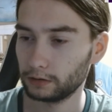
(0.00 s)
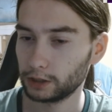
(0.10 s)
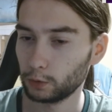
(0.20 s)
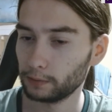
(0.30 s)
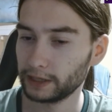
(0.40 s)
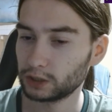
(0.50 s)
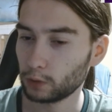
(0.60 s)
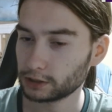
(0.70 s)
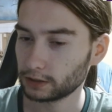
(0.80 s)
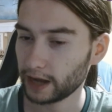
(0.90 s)
You want me to
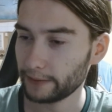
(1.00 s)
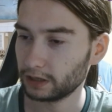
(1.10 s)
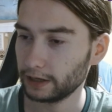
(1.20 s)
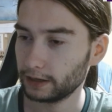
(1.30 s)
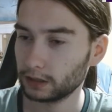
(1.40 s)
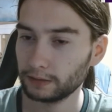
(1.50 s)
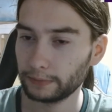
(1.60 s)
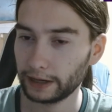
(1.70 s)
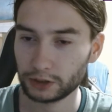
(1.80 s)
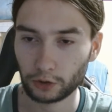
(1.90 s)
watch a game legally?
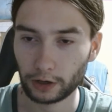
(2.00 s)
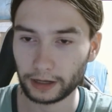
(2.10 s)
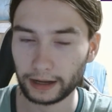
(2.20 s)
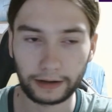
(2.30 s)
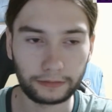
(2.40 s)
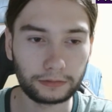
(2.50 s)
Make sure I can.